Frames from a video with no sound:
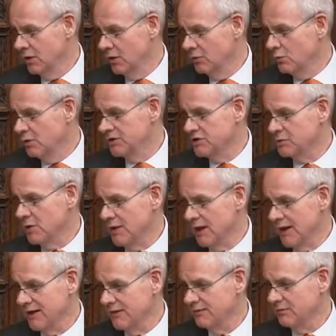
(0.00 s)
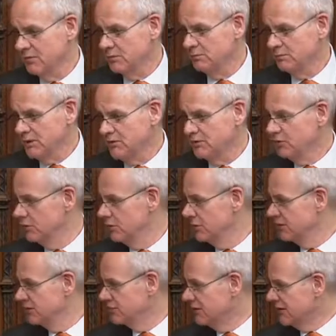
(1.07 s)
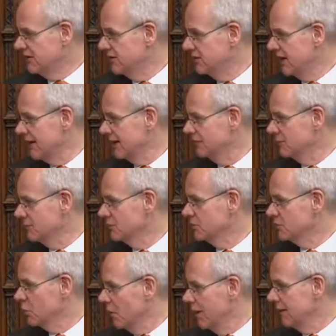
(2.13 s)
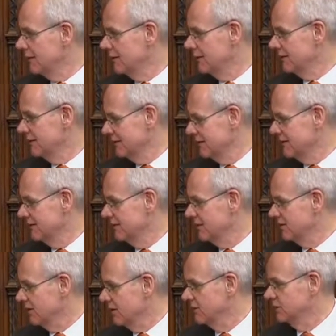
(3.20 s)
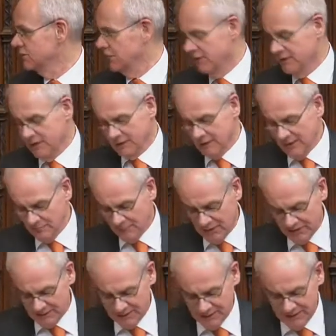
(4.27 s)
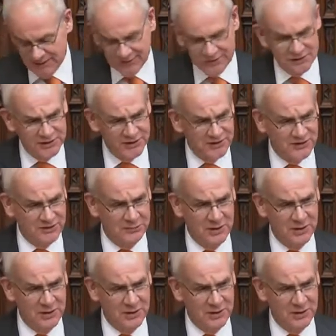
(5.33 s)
on which we have habitually treated animals well in this country. And I'll come back to that in just a